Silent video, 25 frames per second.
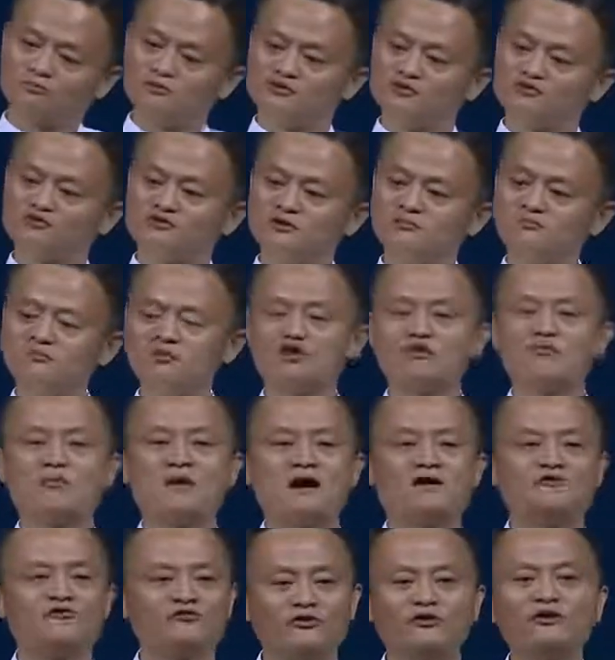through
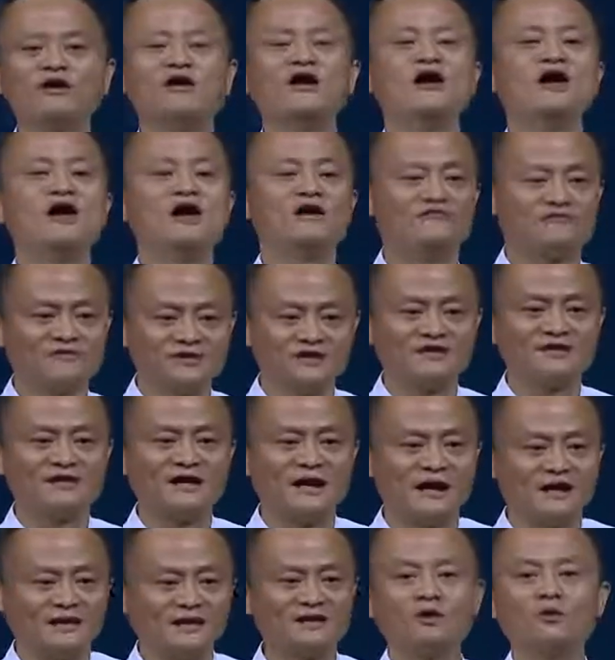mobile phone every
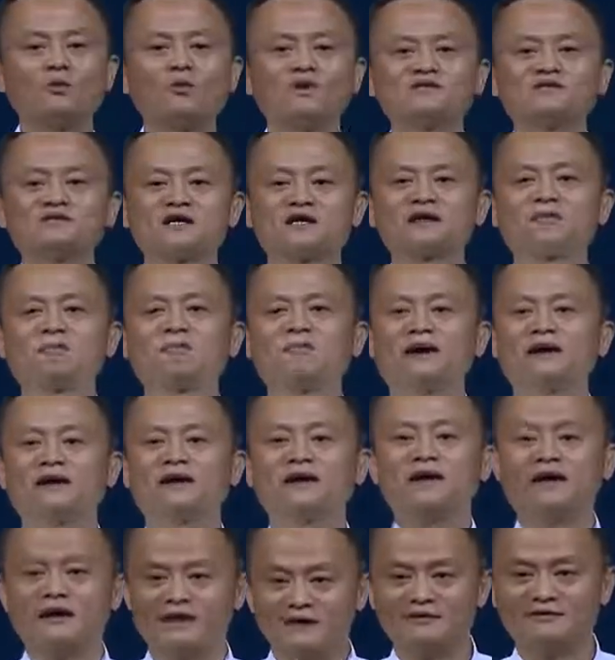night without
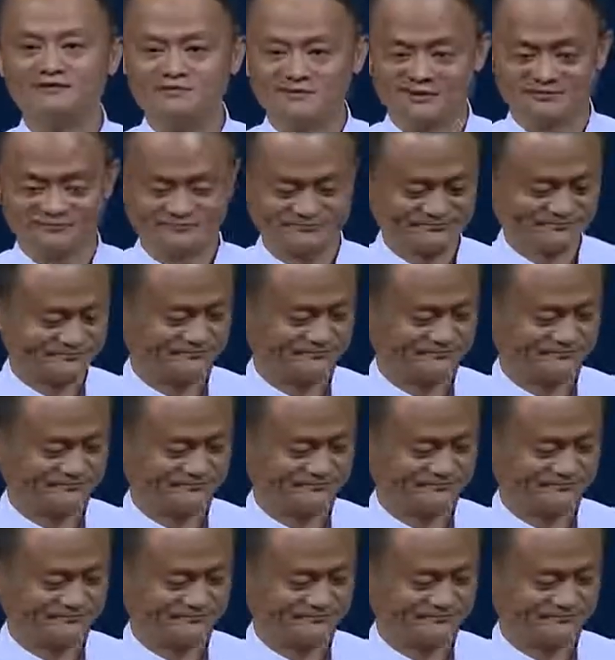buying anything.